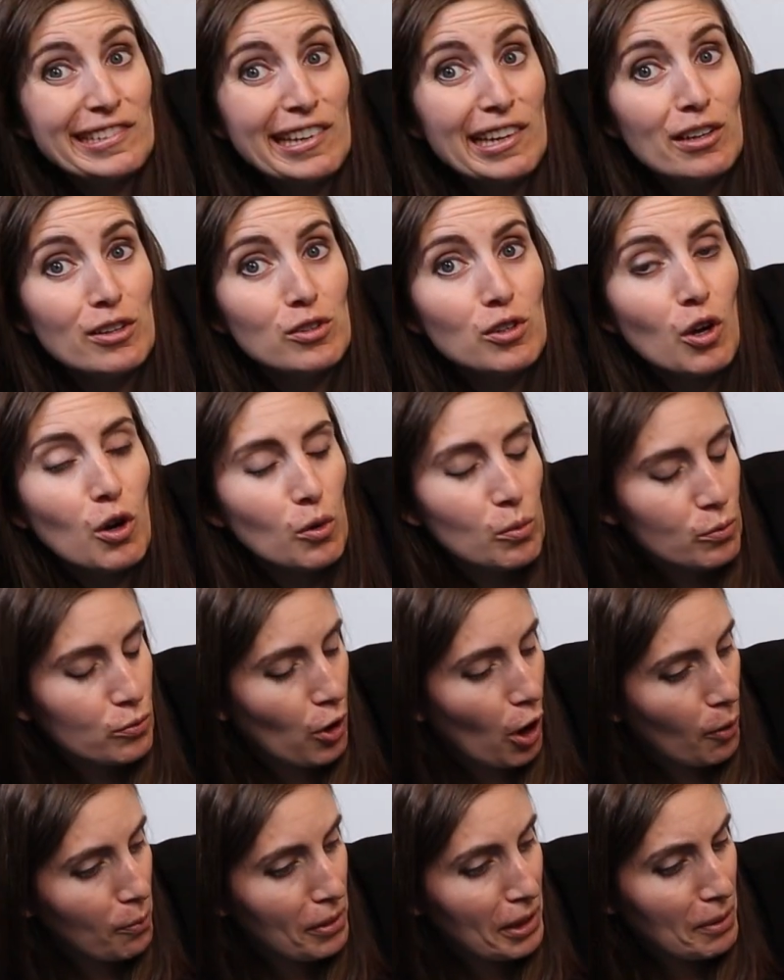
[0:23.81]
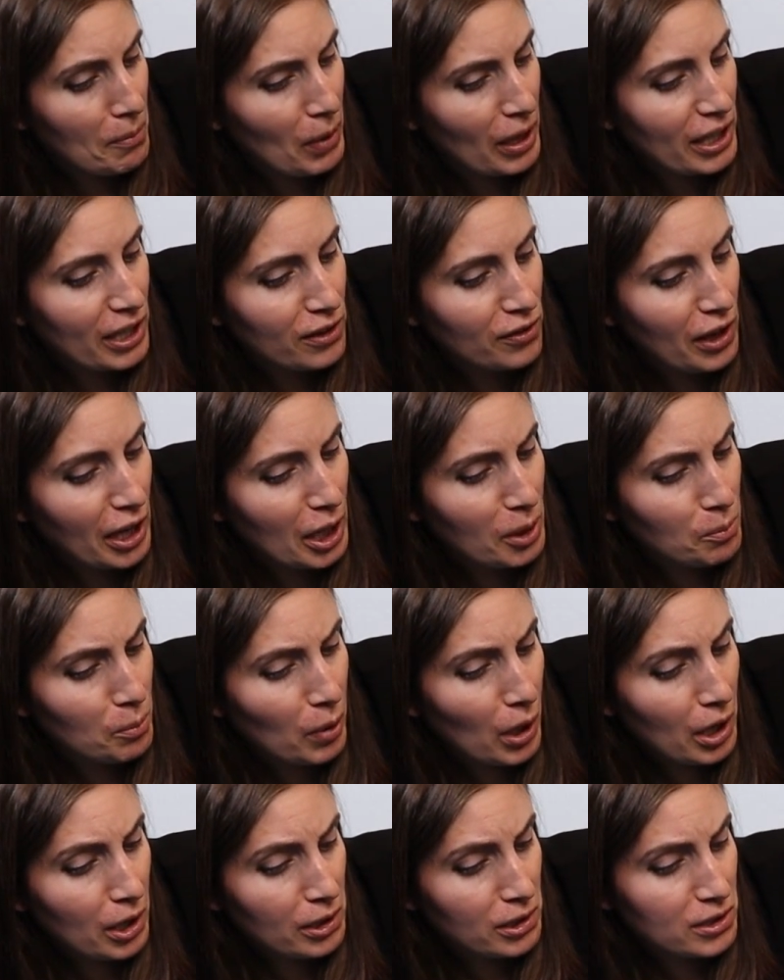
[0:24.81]
I don't know, probably making lame
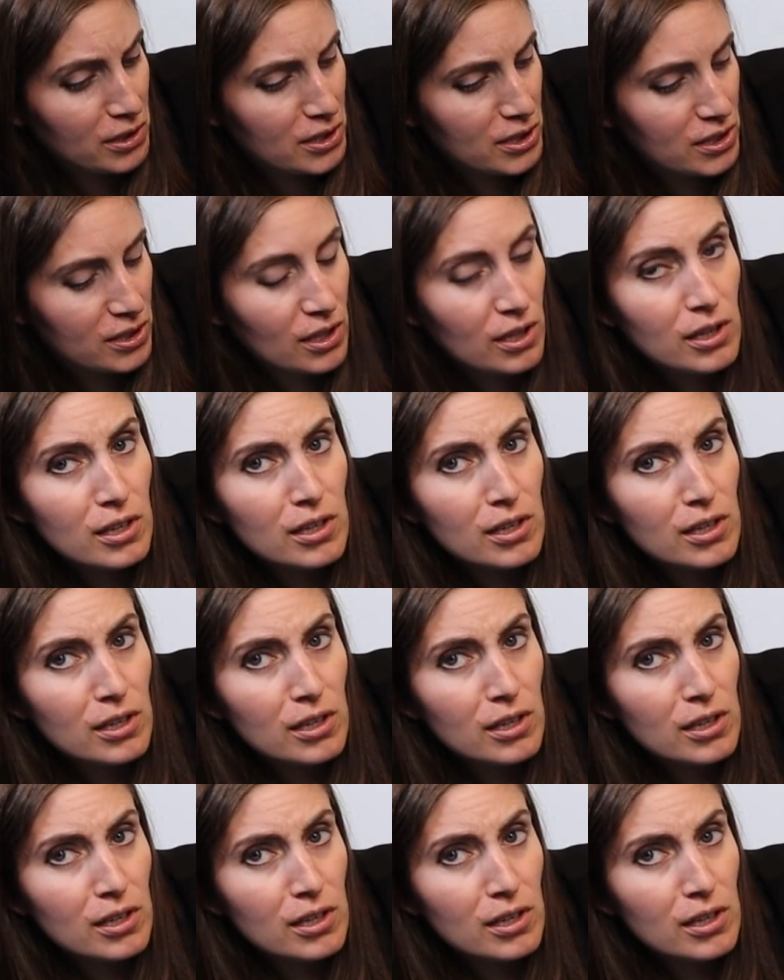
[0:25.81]
puns.